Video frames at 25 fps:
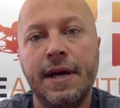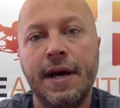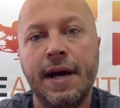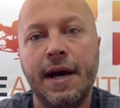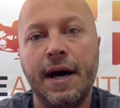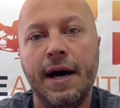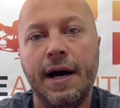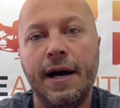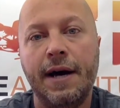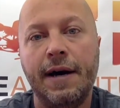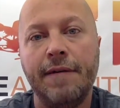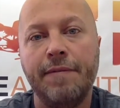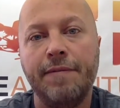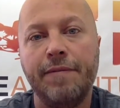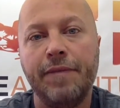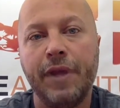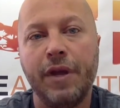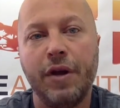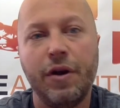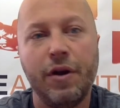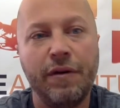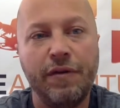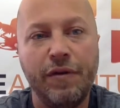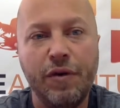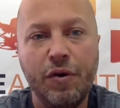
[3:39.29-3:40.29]

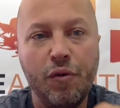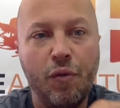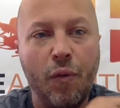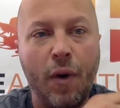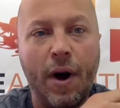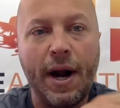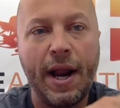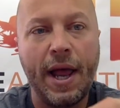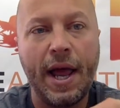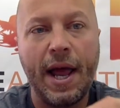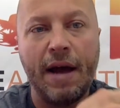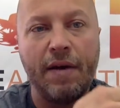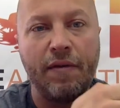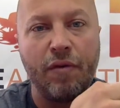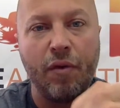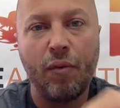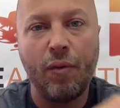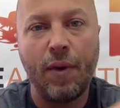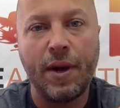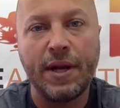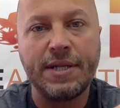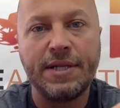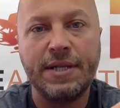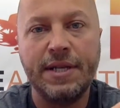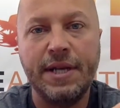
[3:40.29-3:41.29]
If you want to have a
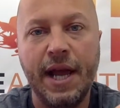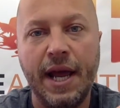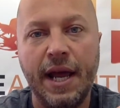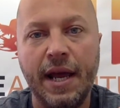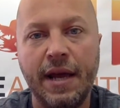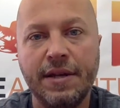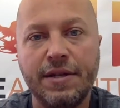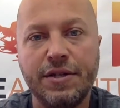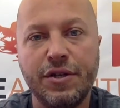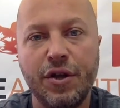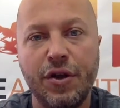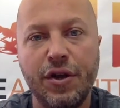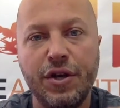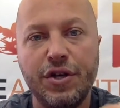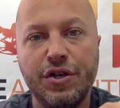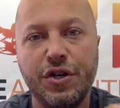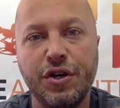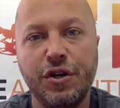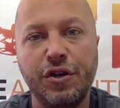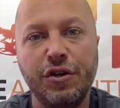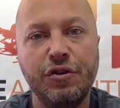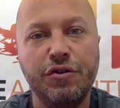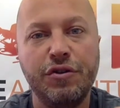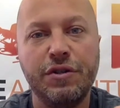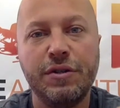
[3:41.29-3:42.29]
rest day so that you
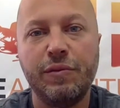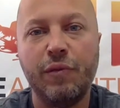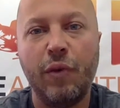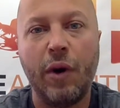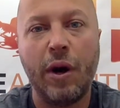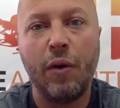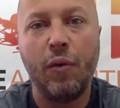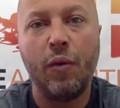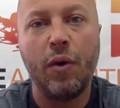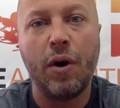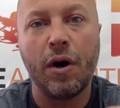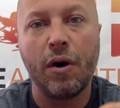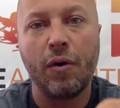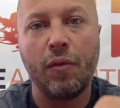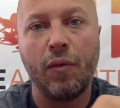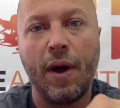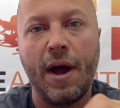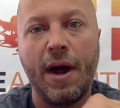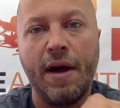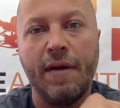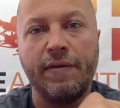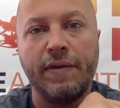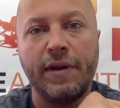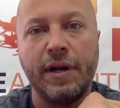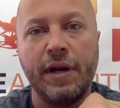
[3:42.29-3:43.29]
can do some whitewater
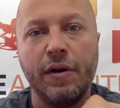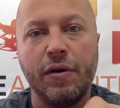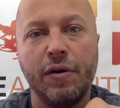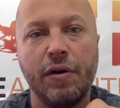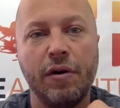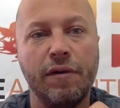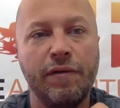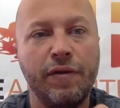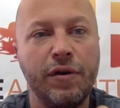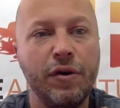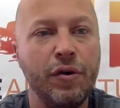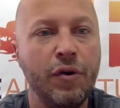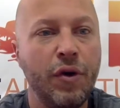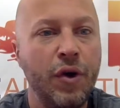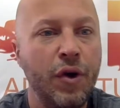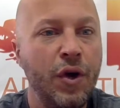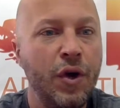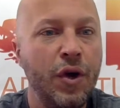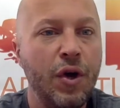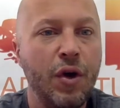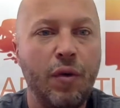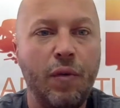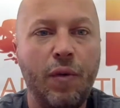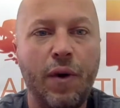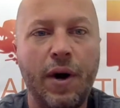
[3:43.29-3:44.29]
rafting, or if you
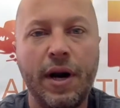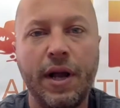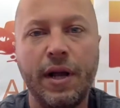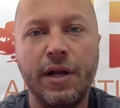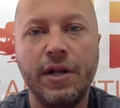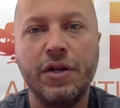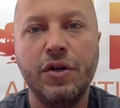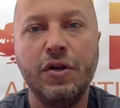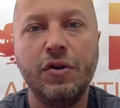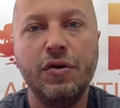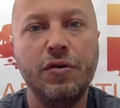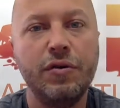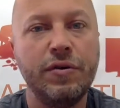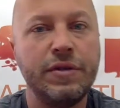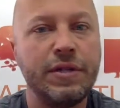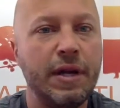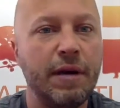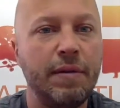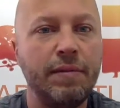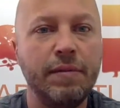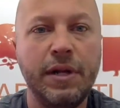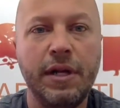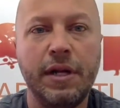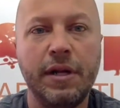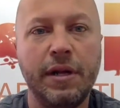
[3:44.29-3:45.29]
want to do
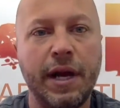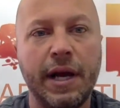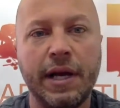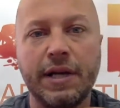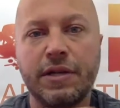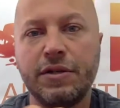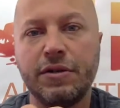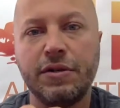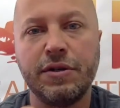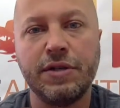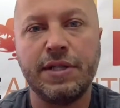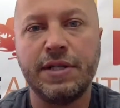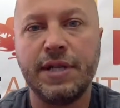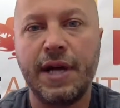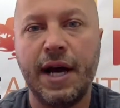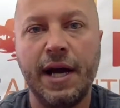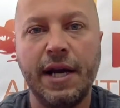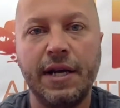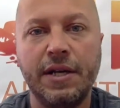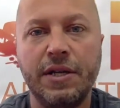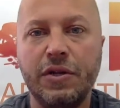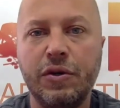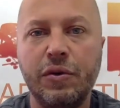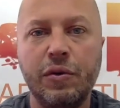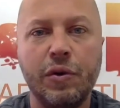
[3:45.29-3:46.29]
some little extra
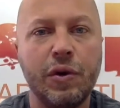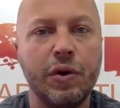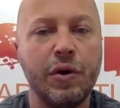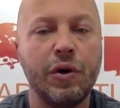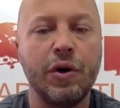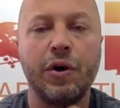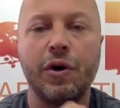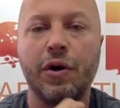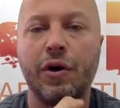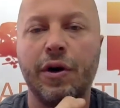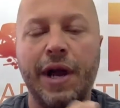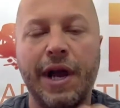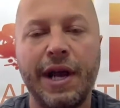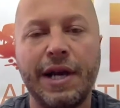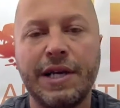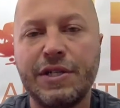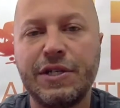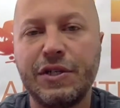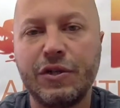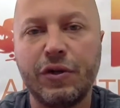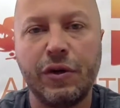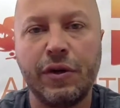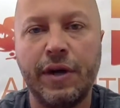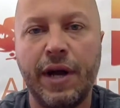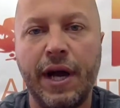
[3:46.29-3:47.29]
side tour or an
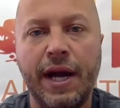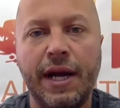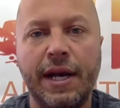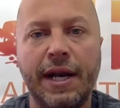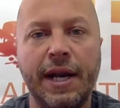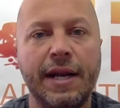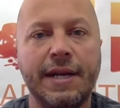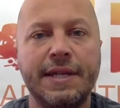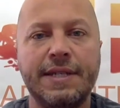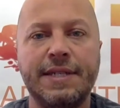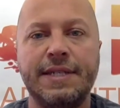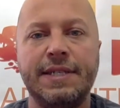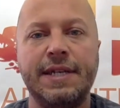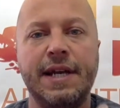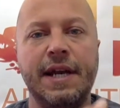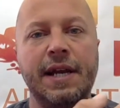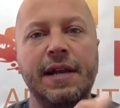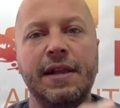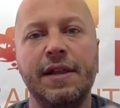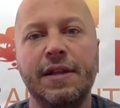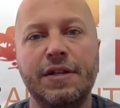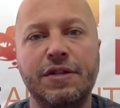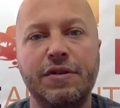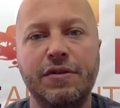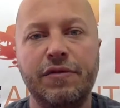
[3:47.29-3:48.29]
extra night in a city
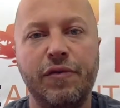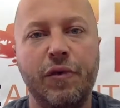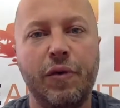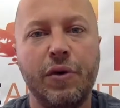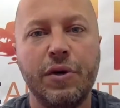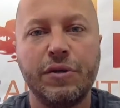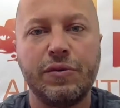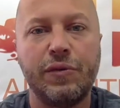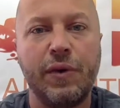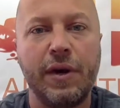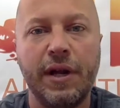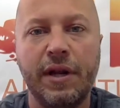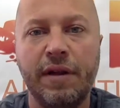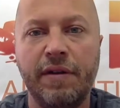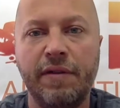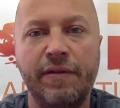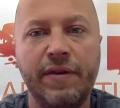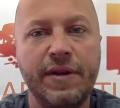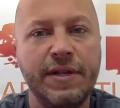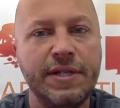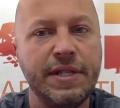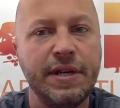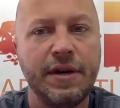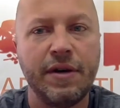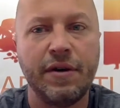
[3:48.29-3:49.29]
that you've always wanted to
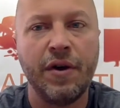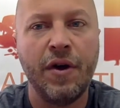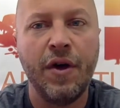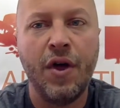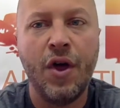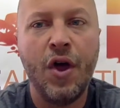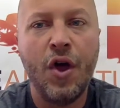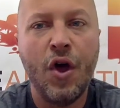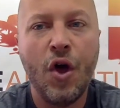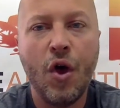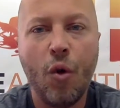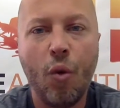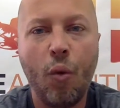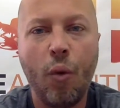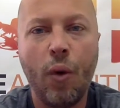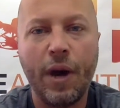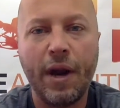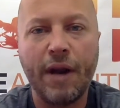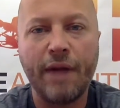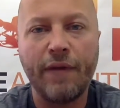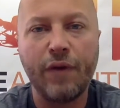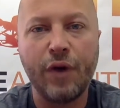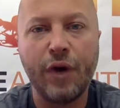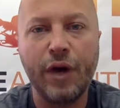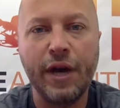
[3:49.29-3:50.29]
visit, or
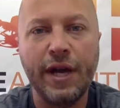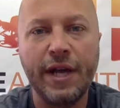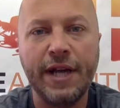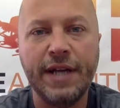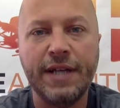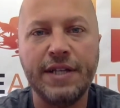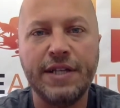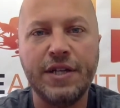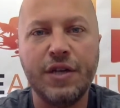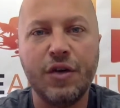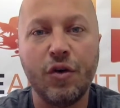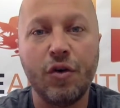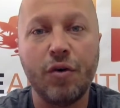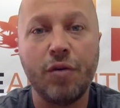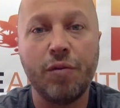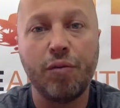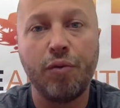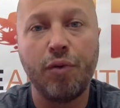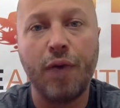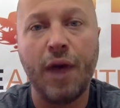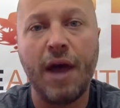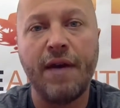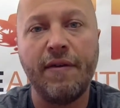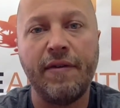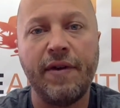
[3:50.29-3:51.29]
whatever it is, your own
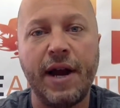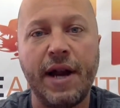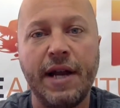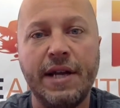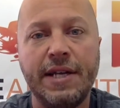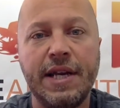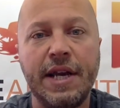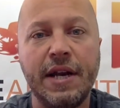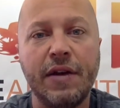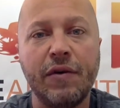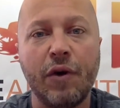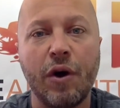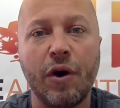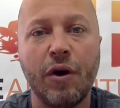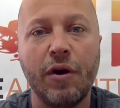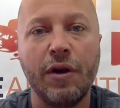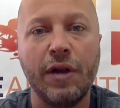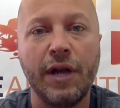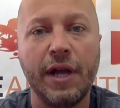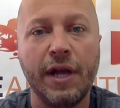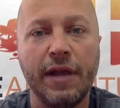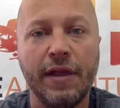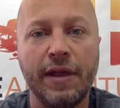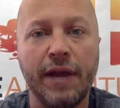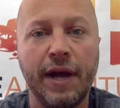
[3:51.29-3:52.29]
private itinerary
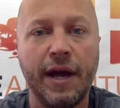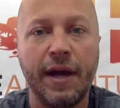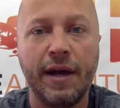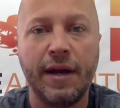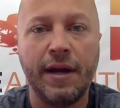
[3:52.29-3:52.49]
like that